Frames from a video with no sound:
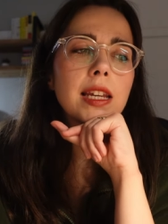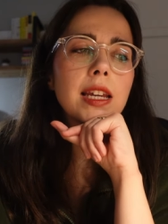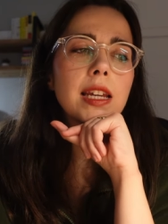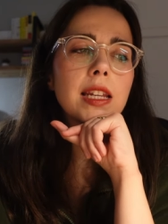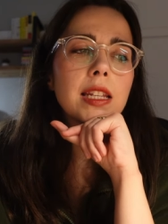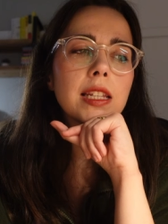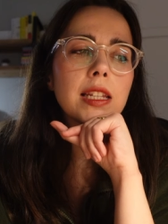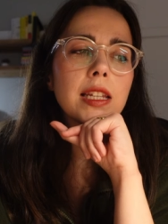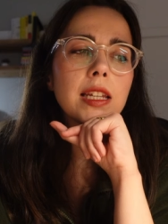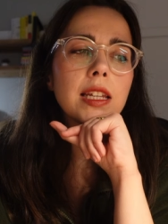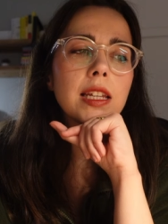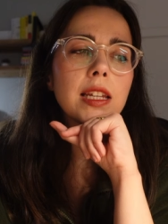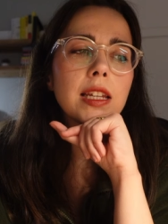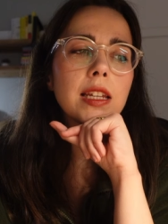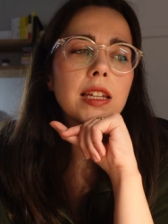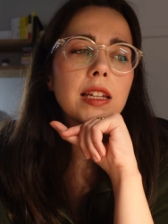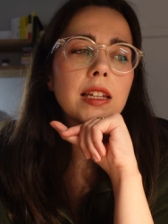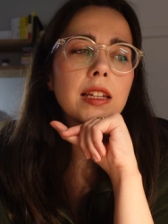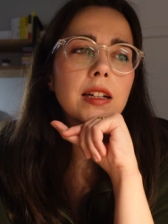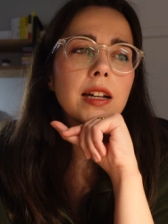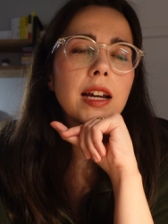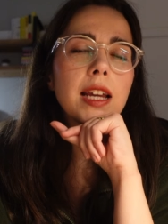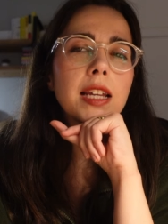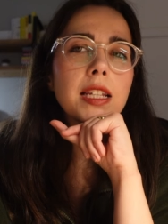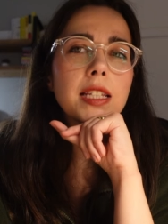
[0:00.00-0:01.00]
any
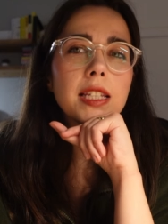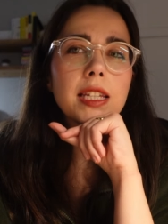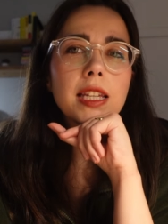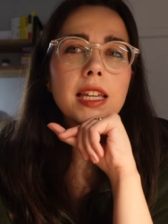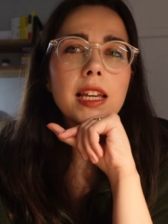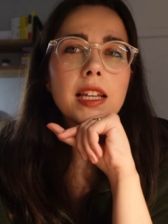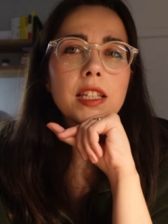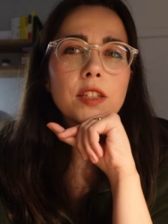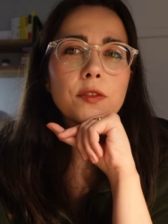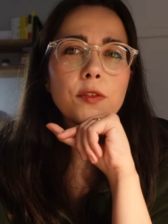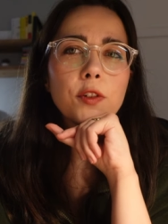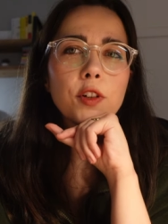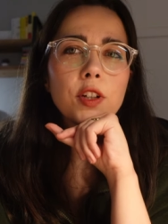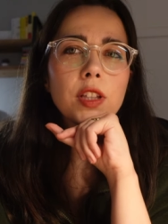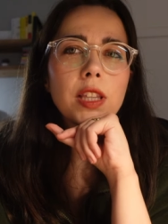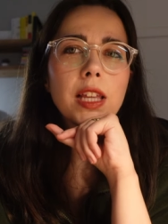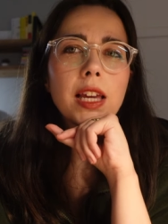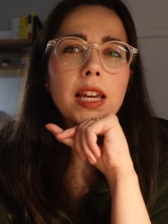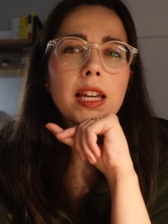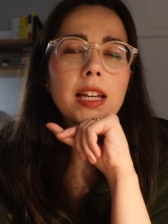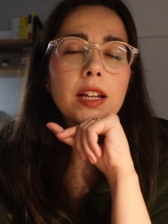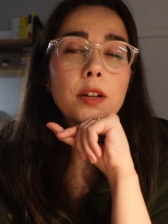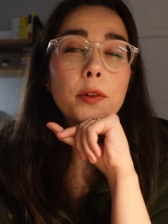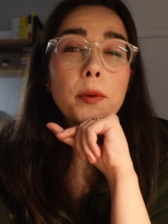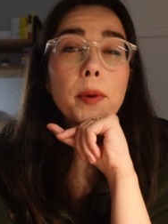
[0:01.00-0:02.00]
ideas for
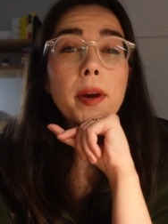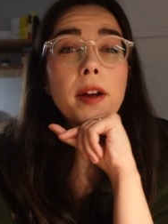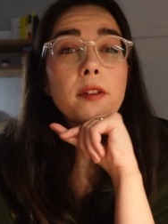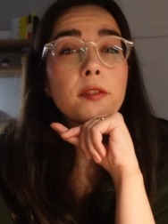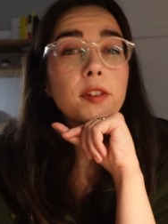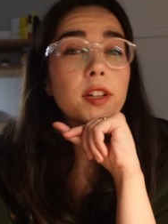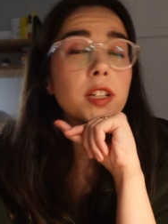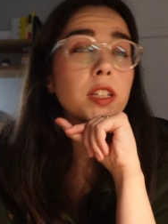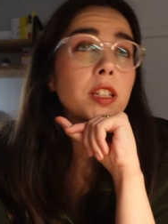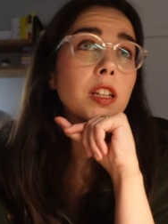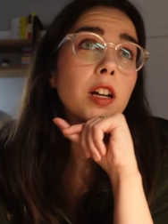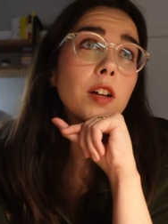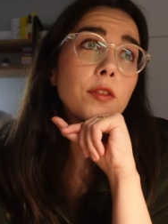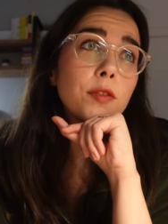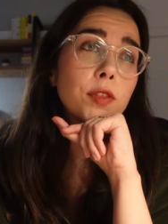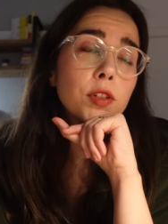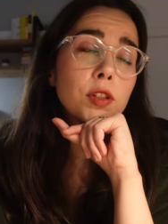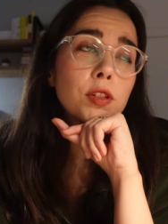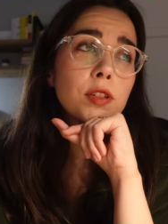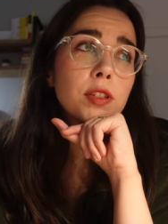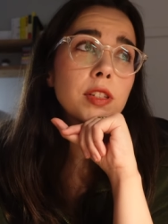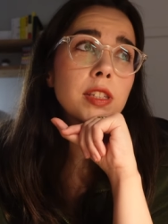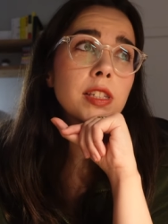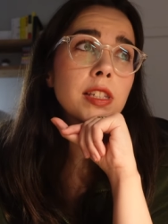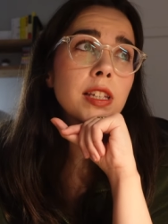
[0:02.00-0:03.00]
like graphic
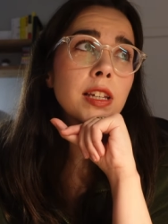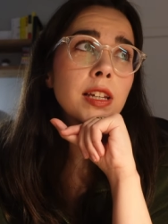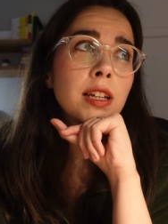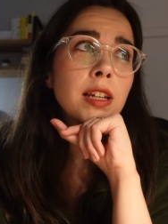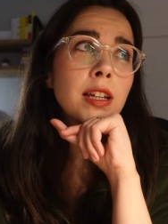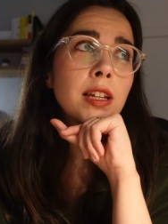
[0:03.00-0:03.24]
novels